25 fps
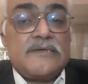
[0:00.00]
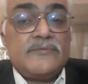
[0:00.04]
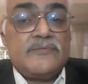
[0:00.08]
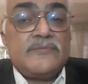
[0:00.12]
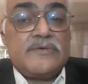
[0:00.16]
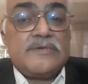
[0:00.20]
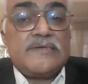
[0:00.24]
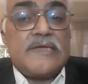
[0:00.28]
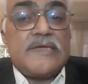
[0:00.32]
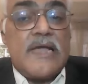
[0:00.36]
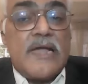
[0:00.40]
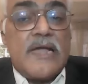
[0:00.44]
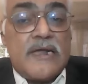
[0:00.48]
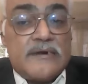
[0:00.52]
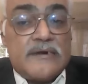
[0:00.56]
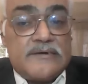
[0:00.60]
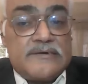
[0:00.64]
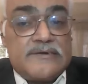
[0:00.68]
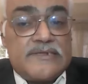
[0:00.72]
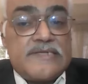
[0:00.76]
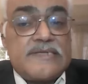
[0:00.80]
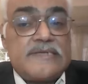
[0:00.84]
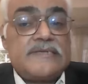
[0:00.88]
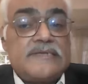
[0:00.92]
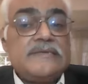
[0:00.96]
giving
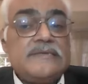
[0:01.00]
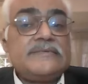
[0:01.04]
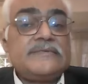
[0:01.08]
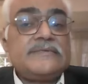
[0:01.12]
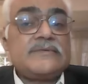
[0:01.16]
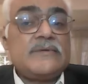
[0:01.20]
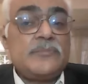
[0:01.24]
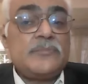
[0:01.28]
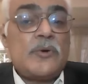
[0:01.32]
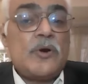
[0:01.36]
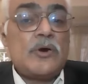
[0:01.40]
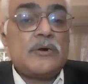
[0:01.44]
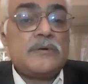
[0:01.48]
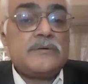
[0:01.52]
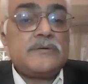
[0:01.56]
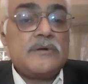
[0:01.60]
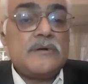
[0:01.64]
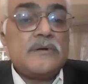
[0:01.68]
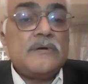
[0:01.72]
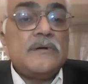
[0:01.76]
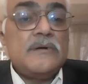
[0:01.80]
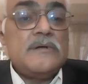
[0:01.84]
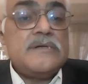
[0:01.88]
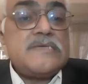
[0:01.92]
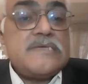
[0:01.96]
and taking support,
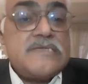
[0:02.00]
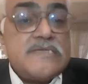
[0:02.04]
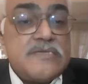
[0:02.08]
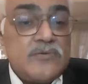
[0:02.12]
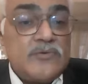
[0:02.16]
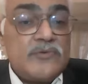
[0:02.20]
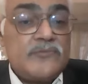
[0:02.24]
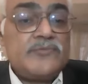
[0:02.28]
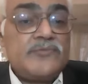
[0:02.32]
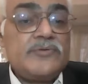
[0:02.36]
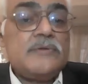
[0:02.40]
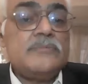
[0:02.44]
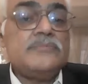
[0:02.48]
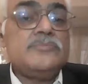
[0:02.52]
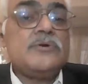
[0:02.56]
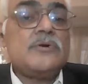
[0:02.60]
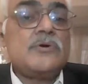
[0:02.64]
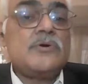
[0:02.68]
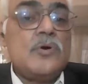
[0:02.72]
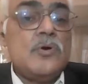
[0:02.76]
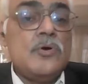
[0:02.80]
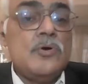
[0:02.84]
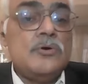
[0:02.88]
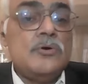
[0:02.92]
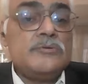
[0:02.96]
even from the
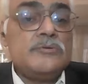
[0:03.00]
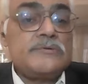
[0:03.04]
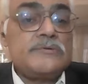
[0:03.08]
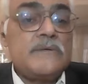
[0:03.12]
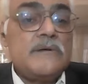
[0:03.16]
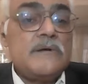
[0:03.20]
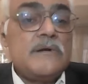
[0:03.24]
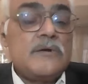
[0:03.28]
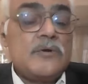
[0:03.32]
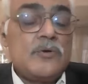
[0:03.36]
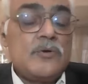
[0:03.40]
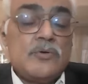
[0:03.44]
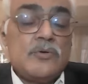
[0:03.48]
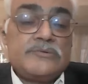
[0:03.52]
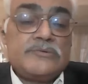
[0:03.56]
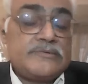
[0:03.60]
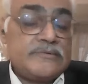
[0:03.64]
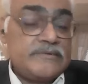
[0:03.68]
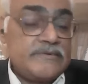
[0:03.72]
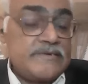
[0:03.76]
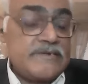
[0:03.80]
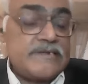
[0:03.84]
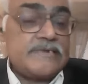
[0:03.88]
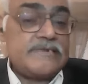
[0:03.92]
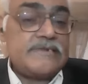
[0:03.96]
coach? Coach
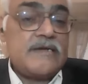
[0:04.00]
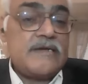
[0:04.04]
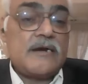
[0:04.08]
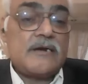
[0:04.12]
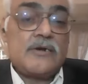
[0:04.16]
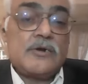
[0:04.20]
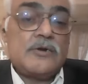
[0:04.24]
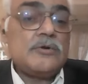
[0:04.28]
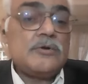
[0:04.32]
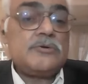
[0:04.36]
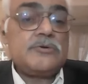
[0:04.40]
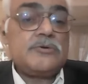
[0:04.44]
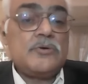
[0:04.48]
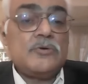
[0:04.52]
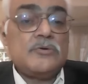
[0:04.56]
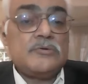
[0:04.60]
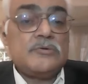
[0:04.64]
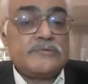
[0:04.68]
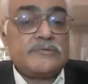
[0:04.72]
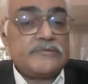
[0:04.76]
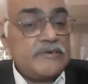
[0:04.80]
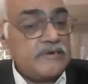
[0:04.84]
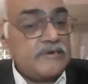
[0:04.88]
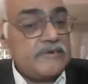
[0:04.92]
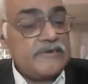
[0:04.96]
really, a good
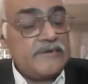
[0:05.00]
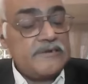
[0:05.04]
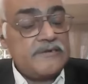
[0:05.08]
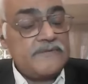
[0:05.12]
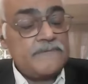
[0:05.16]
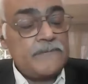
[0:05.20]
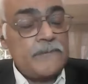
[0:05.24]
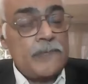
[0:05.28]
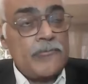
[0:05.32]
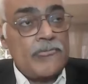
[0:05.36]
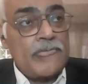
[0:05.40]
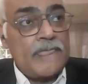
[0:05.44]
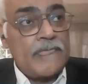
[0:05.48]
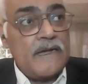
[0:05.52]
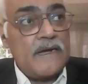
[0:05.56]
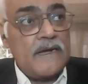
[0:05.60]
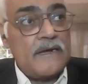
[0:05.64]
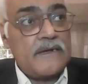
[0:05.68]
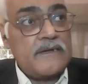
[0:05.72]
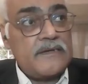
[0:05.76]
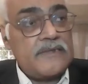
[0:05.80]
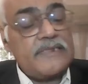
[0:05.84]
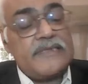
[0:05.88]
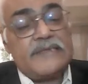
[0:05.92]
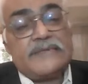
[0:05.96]
coach really
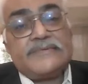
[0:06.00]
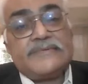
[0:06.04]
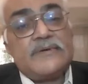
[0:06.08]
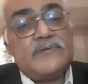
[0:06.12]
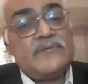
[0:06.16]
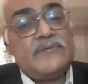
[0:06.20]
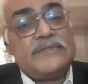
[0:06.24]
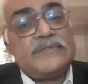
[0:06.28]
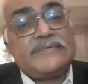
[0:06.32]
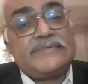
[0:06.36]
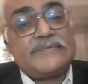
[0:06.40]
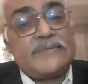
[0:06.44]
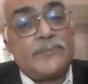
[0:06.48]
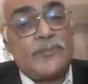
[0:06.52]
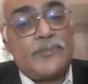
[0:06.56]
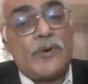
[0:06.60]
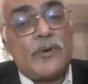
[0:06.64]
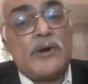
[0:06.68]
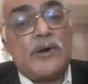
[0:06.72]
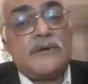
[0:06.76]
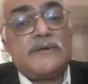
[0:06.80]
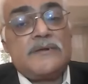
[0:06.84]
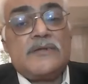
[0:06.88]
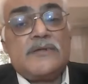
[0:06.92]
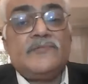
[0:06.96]
creates a very
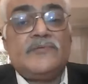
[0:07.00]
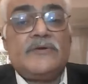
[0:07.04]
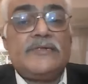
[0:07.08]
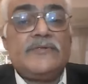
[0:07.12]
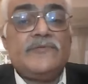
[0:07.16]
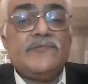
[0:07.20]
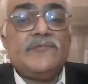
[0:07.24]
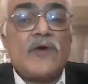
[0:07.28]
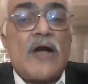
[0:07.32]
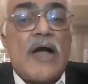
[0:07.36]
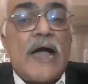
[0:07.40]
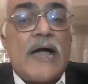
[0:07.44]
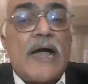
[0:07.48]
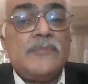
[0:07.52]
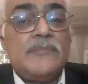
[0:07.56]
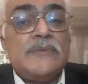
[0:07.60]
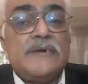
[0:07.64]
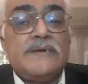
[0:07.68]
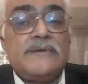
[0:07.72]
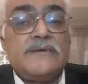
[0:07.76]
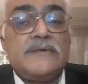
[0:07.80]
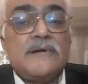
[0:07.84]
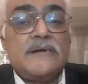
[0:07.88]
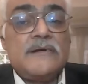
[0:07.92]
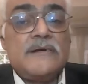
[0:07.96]
supportive
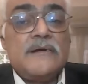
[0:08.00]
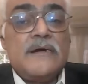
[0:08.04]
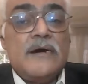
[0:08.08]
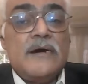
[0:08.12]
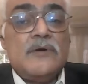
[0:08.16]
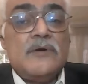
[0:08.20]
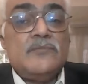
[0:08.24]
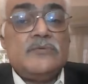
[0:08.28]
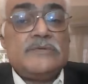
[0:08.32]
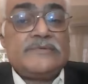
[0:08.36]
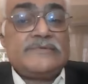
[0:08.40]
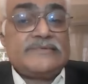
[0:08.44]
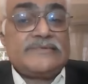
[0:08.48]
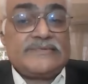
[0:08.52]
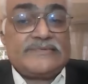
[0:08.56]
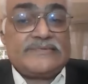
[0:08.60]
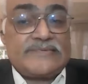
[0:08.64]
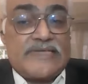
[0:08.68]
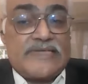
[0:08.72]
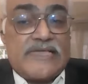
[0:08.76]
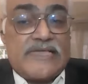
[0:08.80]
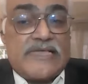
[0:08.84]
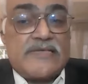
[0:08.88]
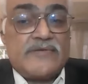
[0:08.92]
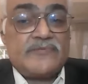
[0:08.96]
environment, which is
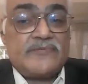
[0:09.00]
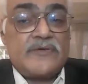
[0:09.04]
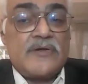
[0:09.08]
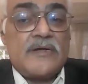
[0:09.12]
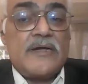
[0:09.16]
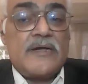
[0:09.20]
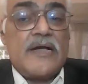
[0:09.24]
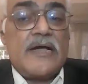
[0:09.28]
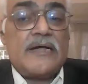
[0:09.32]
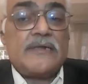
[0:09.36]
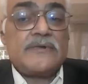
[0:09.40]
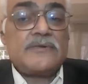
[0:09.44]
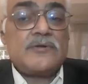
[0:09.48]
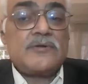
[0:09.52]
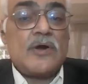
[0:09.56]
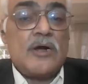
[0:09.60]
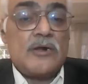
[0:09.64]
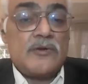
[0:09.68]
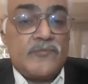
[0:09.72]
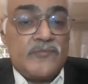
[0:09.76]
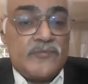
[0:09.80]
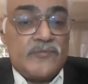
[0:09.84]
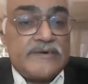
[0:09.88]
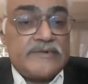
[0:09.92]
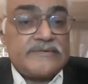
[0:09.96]
safe and
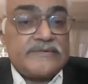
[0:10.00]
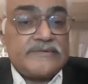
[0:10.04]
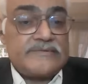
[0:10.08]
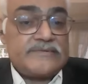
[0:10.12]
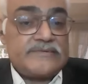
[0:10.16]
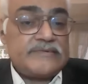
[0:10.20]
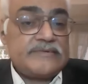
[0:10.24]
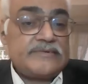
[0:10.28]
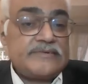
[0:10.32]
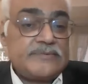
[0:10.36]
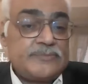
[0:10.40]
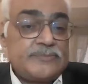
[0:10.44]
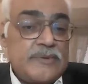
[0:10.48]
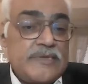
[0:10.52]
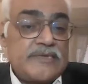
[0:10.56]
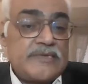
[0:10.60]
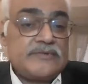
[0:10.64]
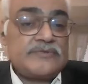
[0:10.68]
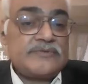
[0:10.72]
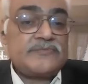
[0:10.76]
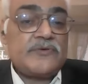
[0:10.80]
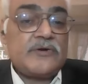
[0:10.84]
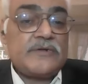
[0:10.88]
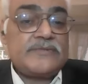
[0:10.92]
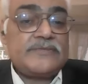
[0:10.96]
confidential
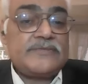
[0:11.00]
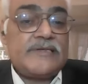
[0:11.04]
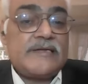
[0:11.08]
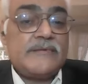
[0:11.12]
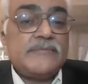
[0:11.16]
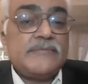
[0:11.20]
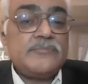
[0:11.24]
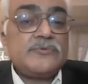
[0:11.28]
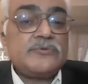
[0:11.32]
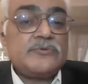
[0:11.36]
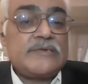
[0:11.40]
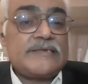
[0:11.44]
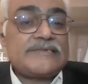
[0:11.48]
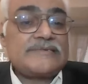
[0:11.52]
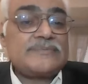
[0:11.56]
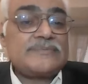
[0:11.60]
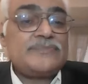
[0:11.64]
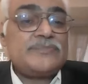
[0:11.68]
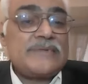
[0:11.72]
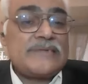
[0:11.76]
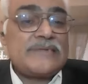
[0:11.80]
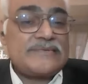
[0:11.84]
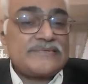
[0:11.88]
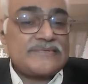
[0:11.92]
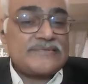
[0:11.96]
space for them to
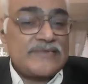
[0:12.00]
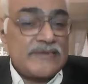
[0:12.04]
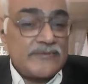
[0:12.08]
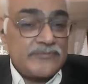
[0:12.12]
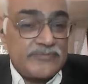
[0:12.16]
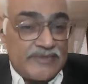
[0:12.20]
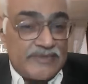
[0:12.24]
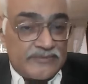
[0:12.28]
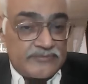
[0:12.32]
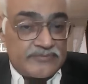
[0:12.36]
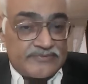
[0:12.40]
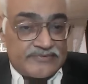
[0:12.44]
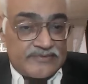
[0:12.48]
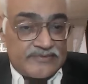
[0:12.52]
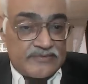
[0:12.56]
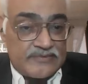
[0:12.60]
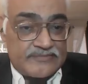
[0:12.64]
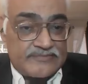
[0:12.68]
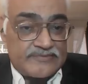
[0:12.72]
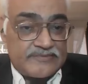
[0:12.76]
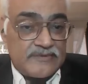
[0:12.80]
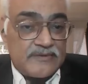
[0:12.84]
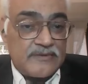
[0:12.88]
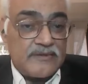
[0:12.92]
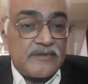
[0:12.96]
express
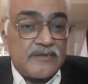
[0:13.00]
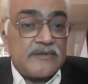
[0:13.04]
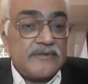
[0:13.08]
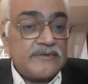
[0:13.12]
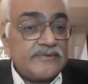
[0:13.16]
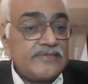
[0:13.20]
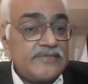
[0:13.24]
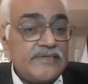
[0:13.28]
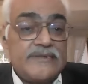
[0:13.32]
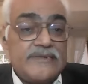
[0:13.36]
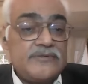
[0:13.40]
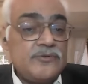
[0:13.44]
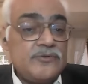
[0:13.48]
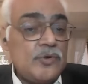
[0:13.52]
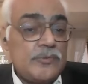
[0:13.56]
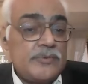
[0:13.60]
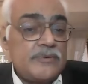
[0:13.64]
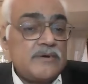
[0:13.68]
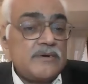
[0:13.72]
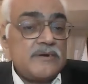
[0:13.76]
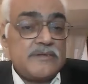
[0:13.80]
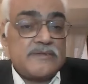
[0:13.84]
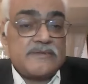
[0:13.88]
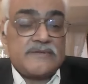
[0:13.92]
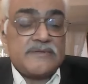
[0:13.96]
themselves.
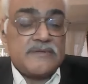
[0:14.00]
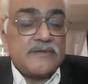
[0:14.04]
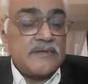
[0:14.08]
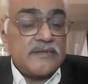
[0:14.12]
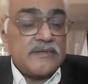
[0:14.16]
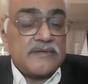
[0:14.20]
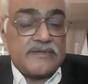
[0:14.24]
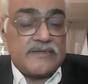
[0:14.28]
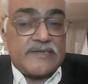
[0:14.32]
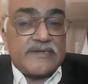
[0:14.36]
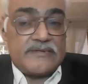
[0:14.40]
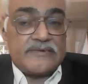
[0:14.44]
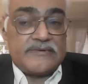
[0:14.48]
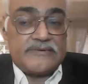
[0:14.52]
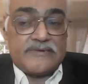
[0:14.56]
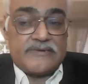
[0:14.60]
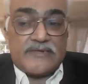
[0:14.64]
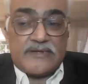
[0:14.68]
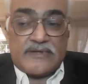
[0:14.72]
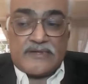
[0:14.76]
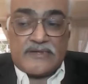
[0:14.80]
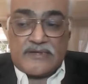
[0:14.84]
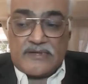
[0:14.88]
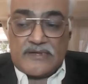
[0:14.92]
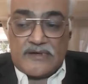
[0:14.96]
Nobody can
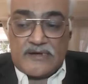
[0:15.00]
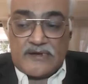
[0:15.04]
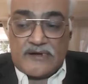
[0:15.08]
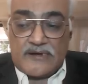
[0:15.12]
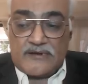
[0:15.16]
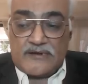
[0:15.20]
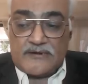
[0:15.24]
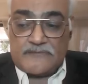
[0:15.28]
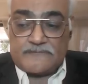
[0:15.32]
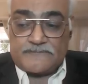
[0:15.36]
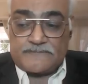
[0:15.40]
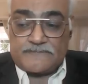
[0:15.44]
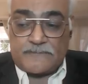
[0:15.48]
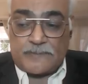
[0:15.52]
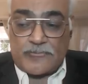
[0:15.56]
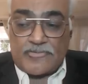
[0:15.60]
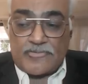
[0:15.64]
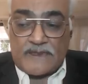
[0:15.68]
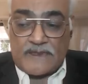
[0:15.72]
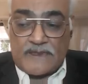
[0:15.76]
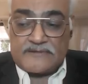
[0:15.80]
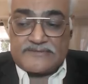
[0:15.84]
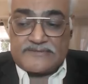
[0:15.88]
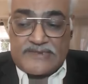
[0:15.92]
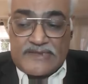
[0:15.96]

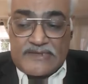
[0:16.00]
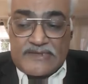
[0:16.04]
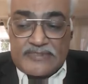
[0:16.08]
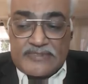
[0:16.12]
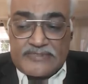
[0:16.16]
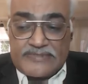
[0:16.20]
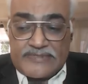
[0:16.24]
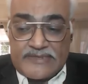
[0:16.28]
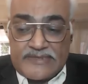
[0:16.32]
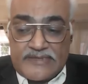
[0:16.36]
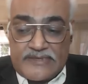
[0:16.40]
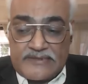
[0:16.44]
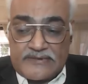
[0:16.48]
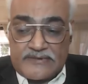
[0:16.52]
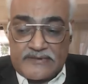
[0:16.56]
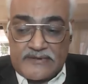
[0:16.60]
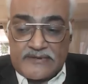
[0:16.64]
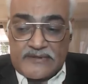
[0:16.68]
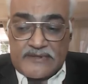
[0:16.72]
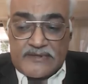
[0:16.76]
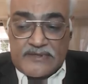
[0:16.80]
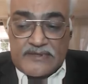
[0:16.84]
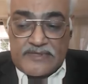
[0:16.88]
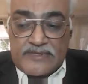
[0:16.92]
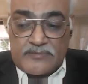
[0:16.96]
tell their
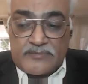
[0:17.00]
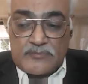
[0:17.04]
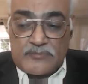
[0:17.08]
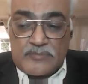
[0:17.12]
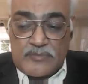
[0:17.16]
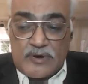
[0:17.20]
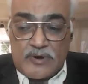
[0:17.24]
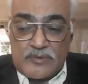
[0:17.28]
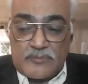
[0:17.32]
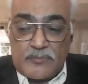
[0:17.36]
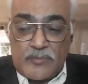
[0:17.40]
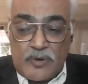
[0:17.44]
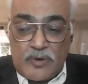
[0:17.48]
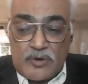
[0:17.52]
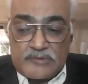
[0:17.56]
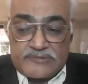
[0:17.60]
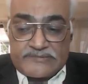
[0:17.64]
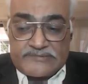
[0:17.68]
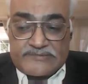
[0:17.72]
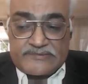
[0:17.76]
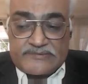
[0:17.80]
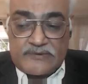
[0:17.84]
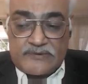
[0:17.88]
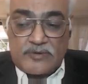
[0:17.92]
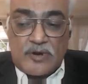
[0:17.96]

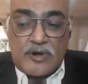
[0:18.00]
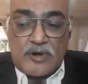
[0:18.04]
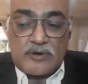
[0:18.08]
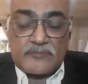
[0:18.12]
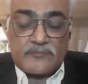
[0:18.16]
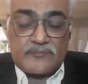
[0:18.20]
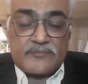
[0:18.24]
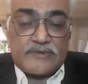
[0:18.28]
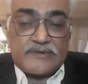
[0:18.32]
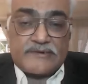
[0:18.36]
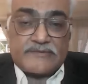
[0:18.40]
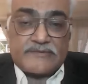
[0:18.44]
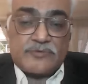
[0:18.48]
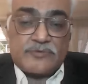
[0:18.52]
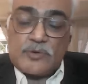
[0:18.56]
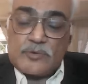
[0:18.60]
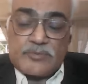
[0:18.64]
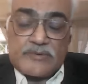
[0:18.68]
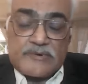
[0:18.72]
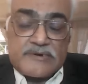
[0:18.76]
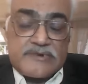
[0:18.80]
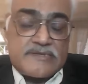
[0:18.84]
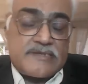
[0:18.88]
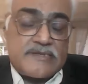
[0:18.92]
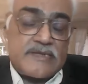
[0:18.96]
emotional conflict.
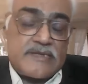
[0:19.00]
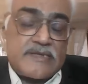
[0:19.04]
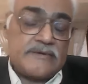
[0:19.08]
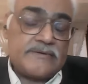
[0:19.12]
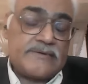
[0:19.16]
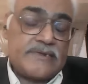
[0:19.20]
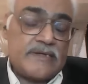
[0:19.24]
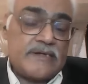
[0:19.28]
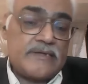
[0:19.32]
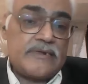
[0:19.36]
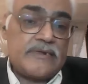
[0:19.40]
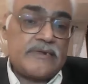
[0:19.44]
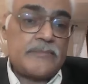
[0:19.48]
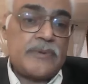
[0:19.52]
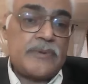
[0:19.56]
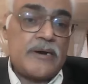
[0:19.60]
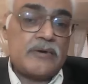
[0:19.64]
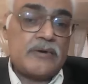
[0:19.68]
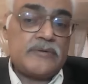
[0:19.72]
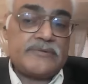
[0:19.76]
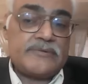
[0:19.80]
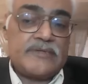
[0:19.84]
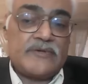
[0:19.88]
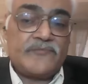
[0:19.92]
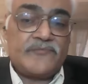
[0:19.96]
Nobody can tell
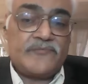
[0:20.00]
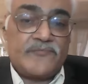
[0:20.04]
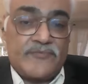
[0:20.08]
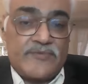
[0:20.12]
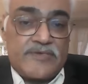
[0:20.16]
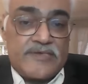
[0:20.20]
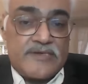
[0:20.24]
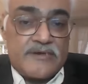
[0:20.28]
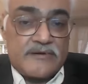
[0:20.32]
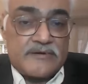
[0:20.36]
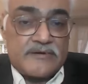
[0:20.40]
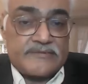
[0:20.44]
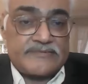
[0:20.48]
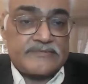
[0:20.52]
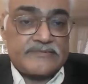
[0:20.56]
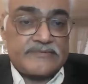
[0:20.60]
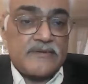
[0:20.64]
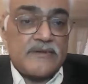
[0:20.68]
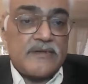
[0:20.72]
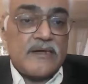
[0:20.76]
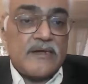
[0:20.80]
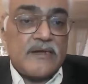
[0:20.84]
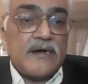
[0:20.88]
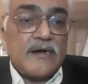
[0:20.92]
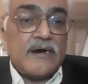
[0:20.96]
about their fears
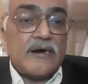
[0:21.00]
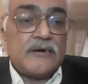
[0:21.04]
